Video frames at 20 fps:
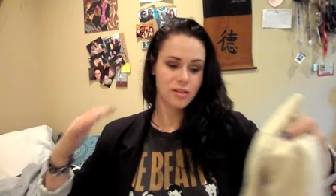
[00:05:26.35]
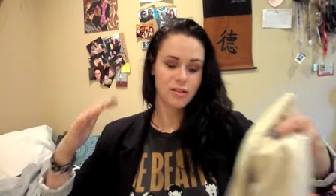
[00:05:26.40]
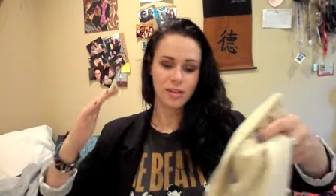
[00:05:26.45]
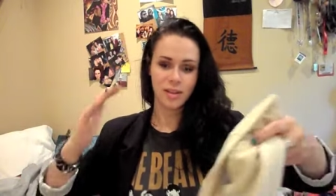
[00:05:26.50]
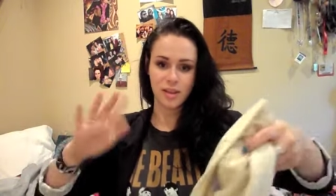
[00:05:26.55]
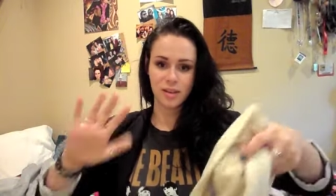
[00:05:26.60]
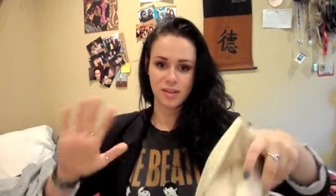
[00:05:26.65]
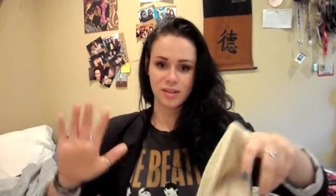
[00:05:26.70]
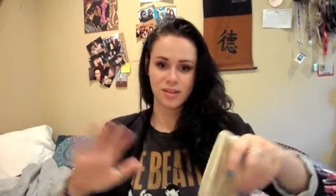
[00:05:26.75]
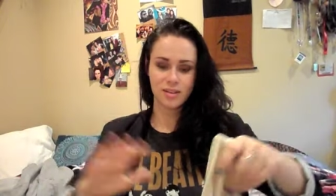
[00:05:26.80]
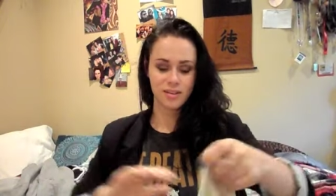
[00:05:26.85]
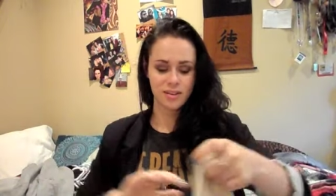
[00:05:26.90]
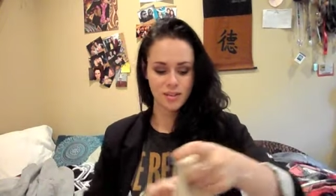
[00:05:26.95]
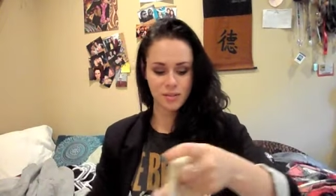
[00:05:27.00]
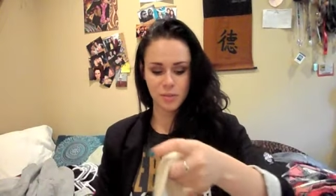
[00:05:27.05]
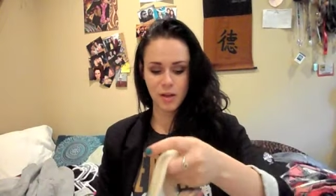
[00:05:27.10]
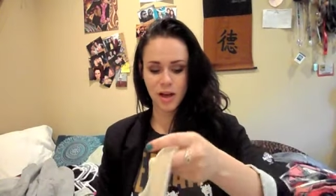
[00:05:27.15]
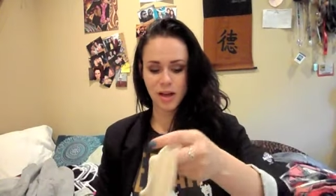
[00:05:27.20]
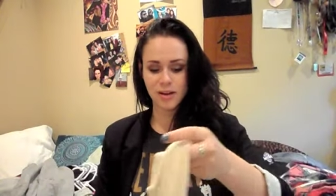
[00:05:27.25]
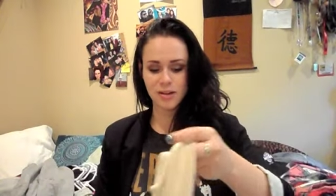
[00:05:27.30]
like
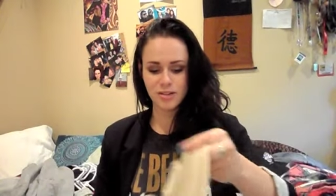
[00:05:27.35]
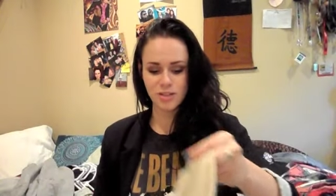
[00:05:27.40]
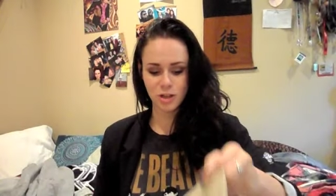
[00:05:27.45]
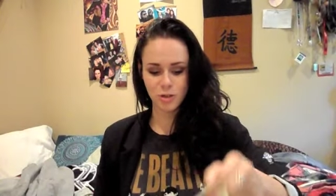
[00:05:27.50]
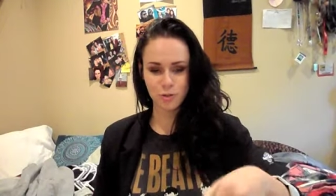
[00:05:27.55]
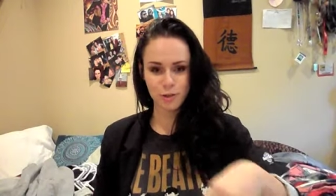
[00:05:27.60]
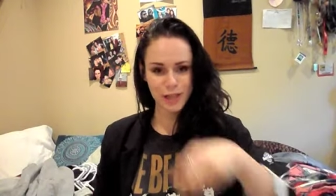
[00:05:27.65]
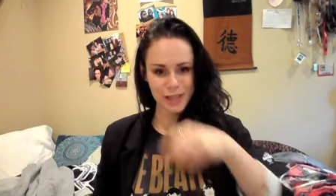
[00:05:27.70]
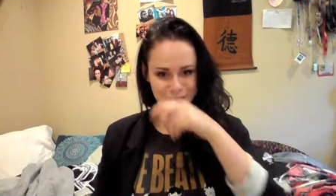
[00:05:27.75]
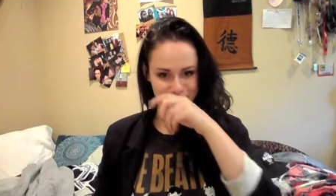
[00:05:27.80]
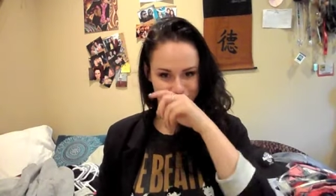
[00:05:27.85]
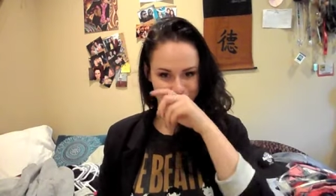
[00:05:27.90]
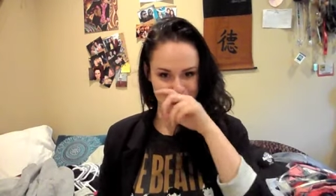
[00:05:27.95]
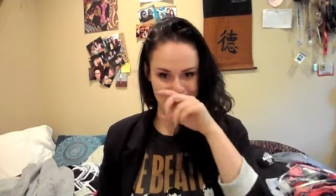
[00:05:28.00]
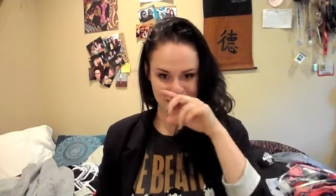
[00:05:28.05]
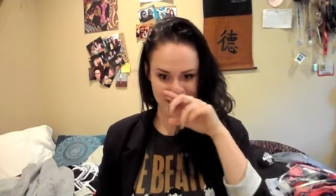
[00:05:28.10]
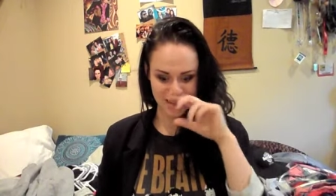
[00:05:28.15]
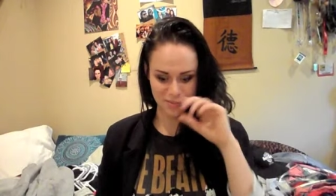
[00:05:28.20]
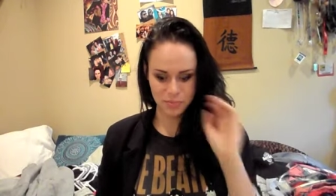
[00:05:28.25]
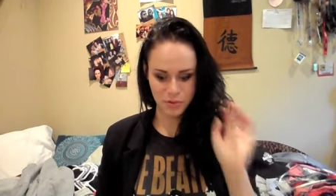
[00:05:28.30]
not generalizing or
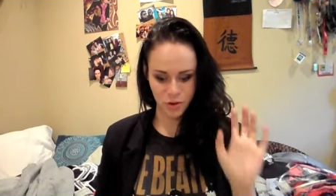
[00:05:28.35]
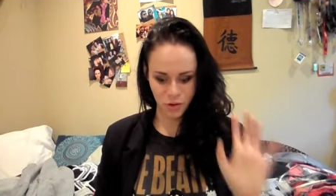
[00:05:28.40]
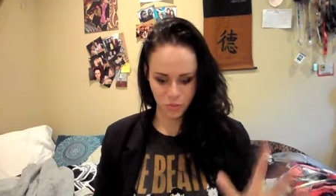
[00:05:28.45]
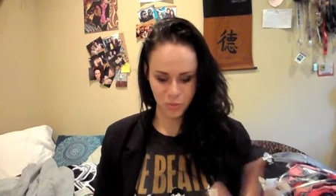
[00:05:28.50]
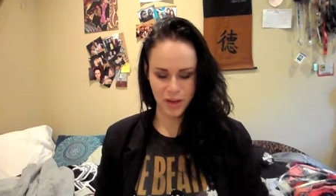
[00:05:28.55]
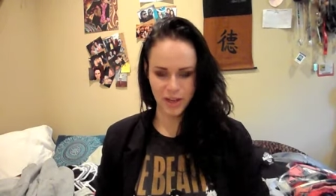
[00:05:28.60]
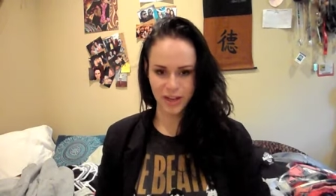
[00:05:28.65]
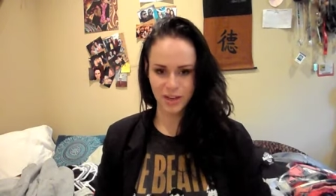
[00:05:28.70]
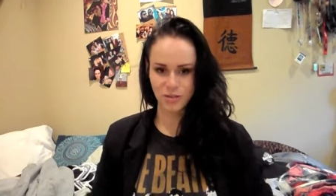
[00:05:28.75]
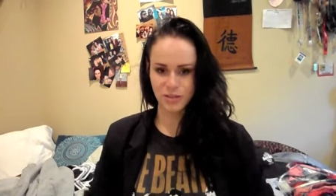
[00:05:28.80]
anything, but oh my god,